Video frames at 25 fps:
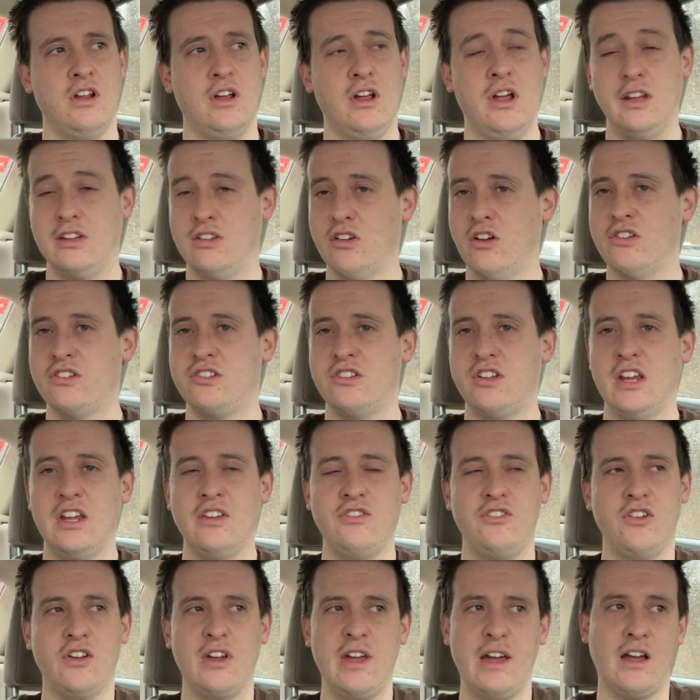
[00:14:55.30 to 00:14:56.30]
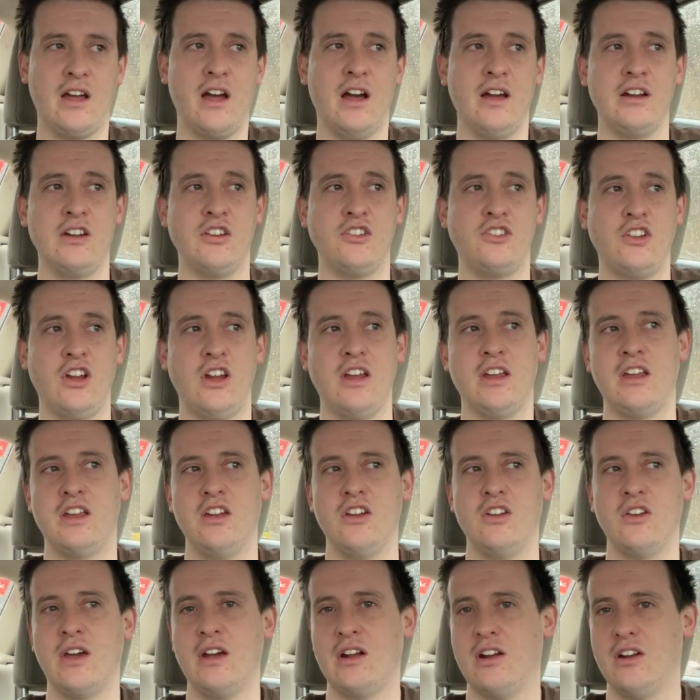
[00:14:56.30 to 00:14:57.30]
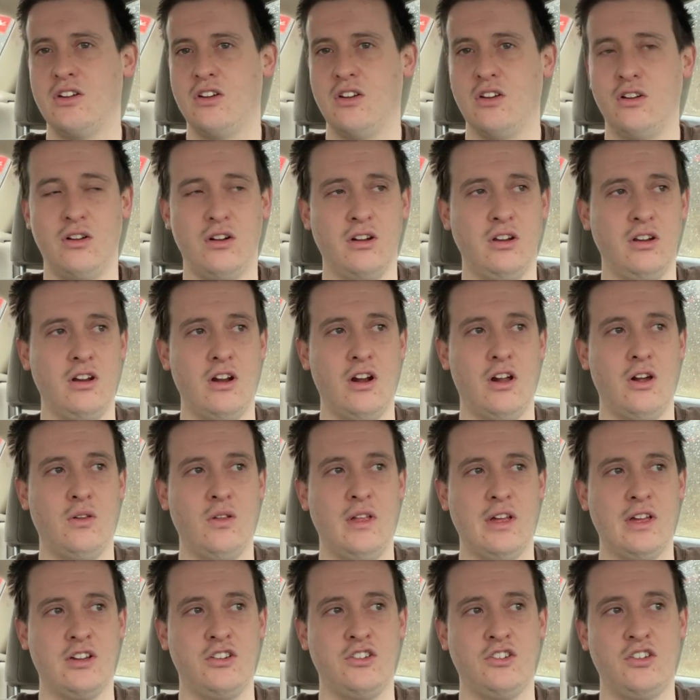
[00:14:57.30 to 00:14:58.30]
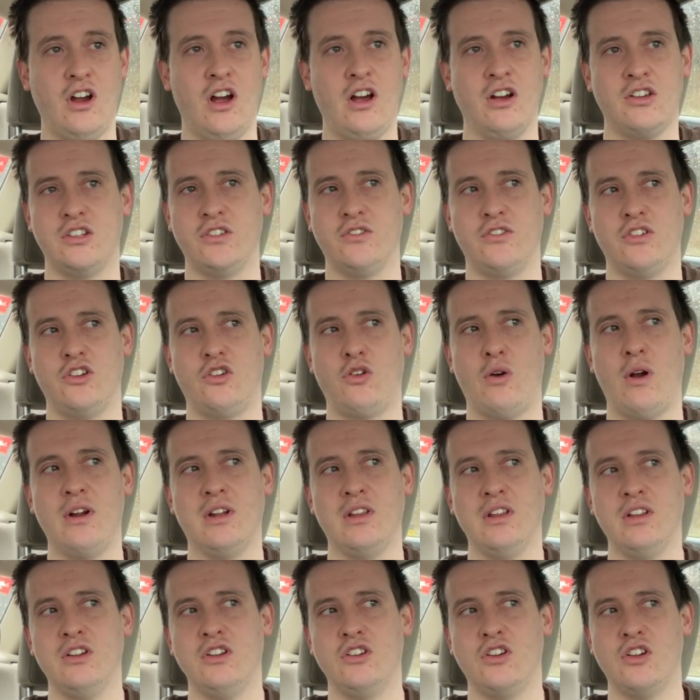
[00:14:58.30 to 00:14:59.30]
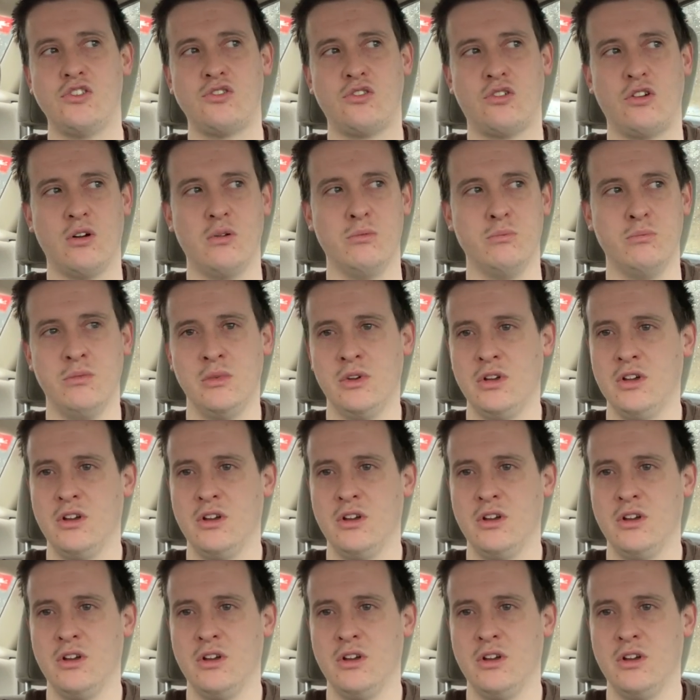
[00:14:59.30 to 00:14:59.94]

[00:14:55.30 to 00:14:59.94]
It's unsafe. You get kind of shaky. You get you know, like shocks of adrenaline just from